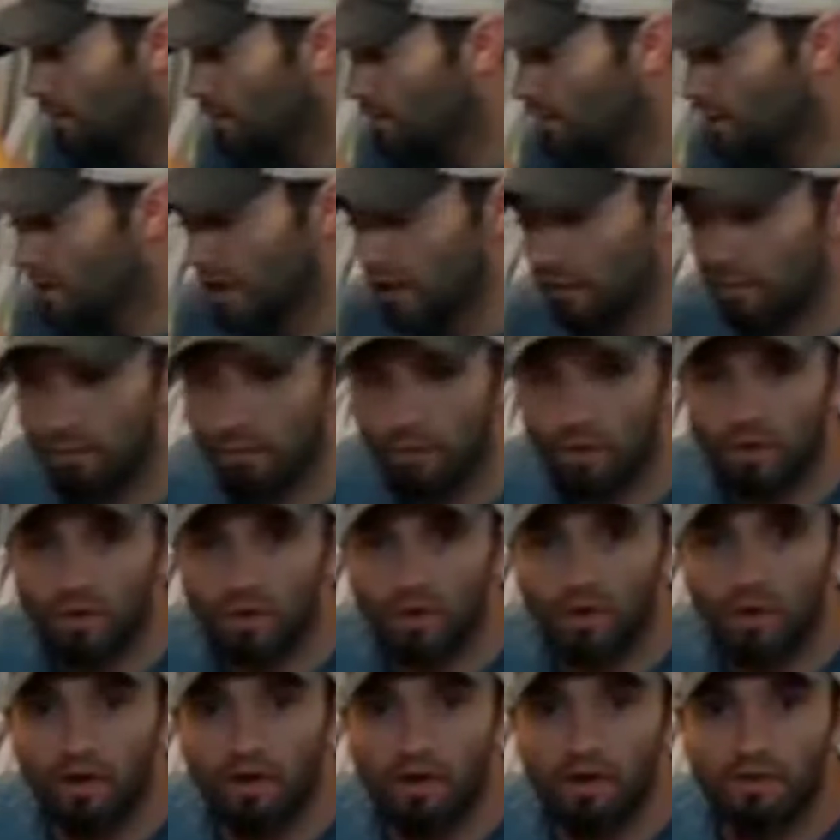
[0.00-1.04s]
going to keep
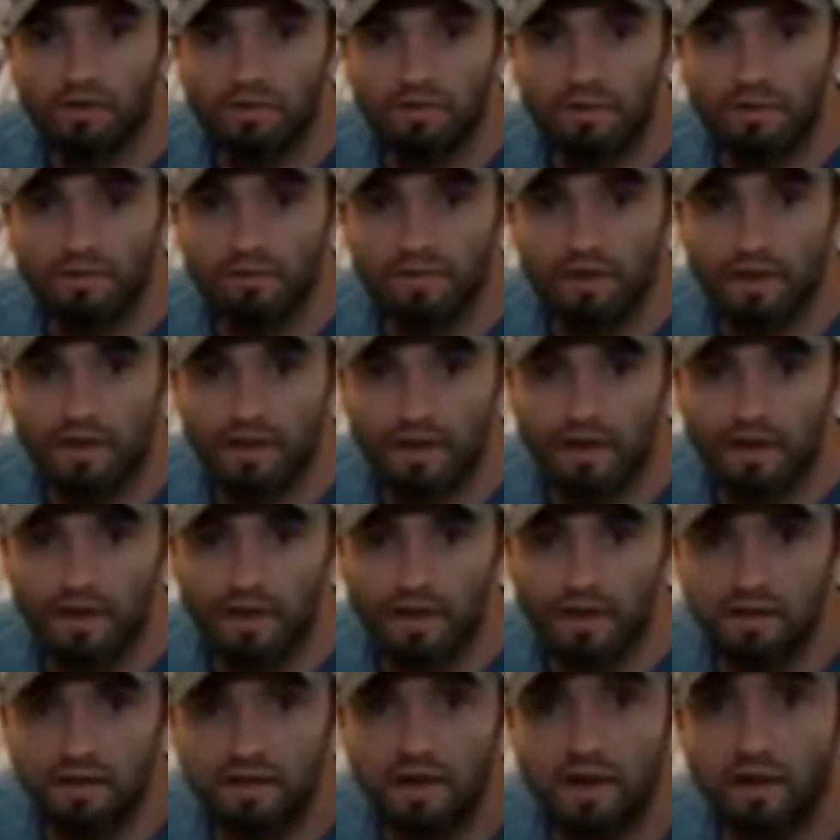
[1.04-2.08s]
working on it and see if I can get
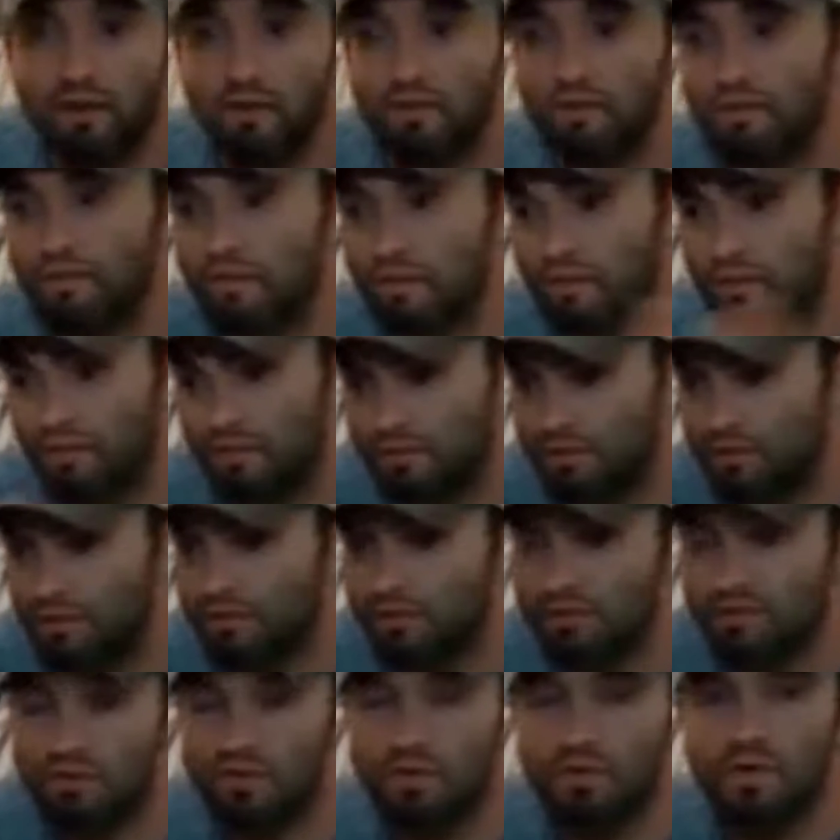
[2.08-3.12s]
it down for a
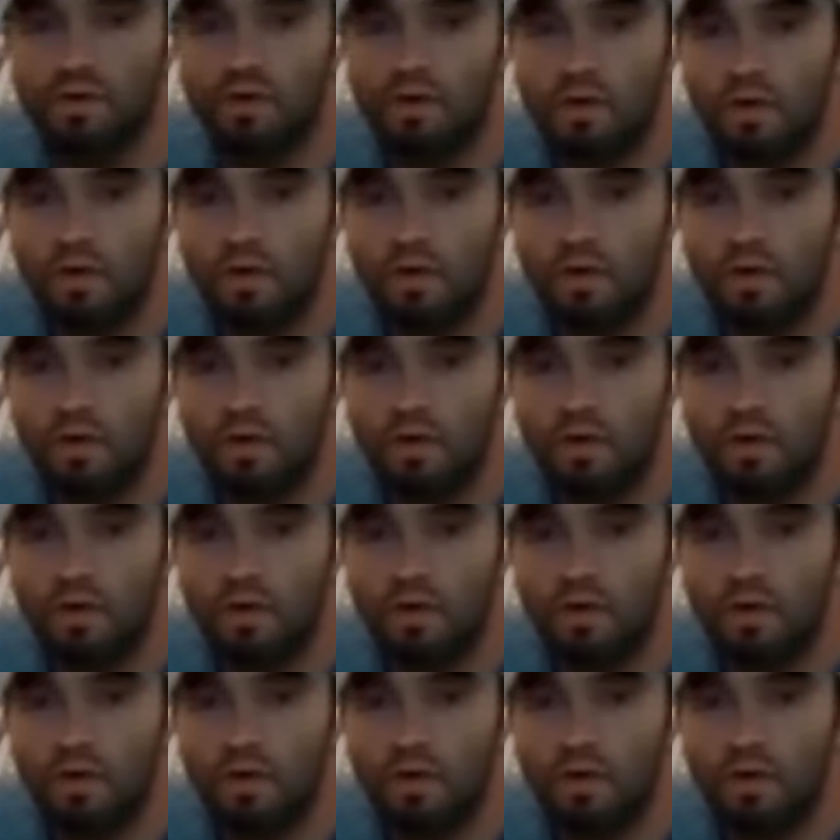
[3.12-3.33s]
future